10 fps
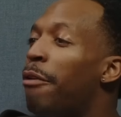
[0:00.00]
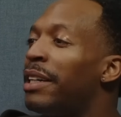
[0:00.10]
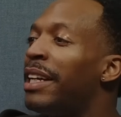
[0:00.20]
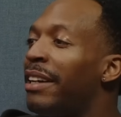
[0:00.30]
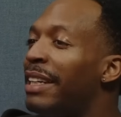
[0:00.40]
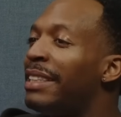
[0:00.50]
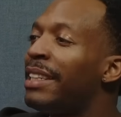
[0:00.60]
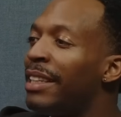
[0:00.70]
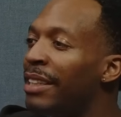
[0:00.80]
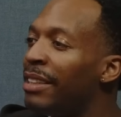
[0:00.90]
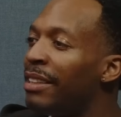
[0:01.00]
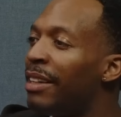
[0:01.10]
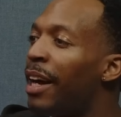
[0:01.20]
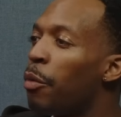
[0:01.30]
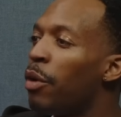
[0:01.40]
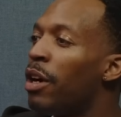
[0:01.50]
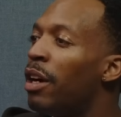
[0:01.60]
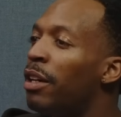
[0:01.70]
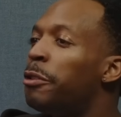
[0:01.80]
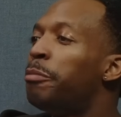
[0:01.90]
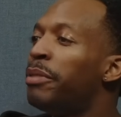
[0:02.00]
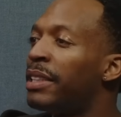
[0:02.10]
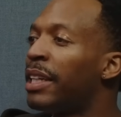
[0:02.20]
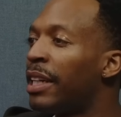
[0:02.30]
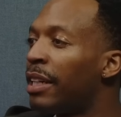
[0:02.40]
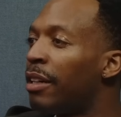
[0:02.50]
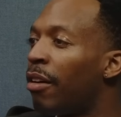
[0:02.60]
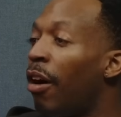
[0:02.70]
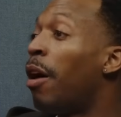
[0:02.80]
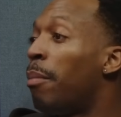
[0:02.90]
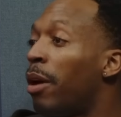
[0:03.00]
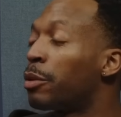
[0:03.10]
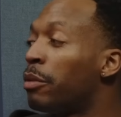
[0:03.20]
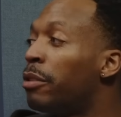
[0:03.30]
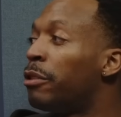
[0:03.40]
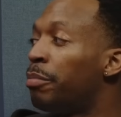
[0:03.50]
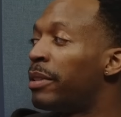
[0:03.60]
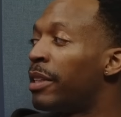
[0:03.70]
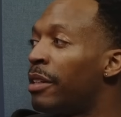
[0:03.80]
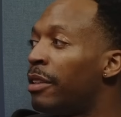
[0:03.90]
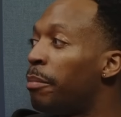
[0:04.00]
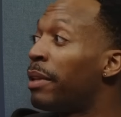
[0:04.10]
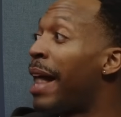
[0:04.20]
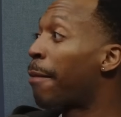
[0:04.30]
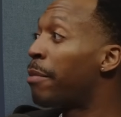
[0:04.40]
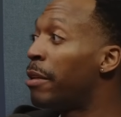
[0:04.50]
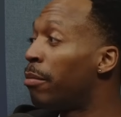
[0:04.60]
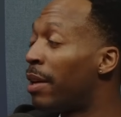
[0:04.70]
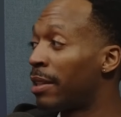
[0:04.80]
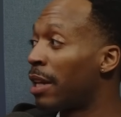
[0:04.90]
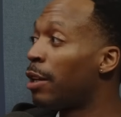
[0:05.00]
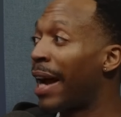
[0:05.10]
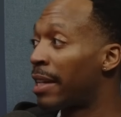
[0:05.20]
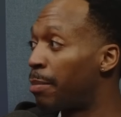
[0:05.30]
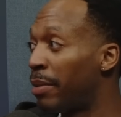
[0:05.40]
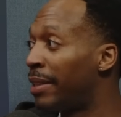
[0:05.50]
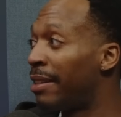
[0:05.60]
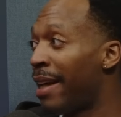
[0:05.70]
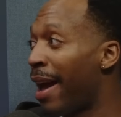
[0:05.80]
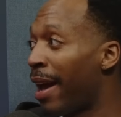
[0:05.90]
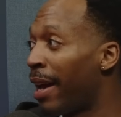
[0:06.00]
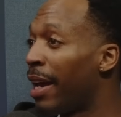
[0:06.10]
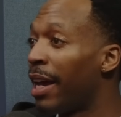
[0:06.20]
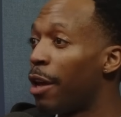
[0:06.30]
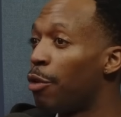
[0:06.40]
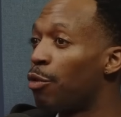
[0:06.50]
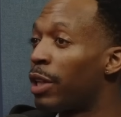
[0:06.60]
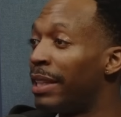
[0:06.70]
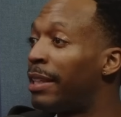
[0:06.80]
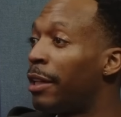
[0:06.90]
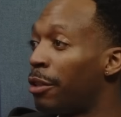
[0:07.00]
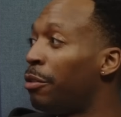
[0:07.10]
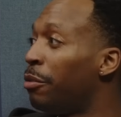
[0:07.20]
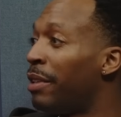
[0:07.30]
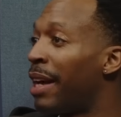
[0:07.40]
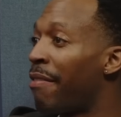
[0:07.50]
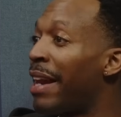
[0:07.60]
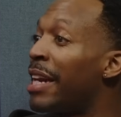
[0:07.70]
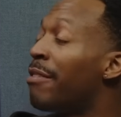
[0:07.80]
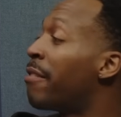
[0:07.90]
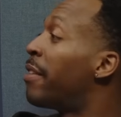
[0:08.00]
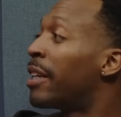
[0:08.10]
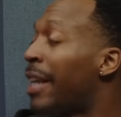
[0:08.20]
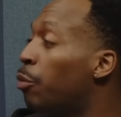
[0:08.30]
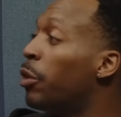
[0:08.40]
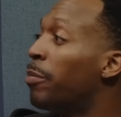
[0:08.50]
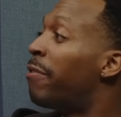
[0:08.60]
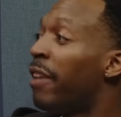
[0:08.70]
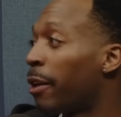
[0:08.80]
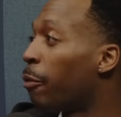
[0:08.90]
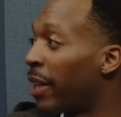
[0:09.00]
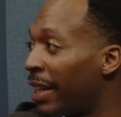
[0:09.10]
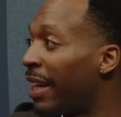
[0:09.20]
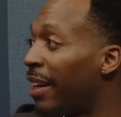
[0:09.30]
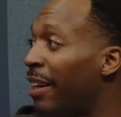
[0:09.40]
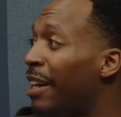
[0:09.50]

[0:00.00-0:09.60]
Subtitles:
would guarantee that 100%, almost 100% of the black people, as I can speak to that, can tell you that they didn't even think that they would be fucking working there.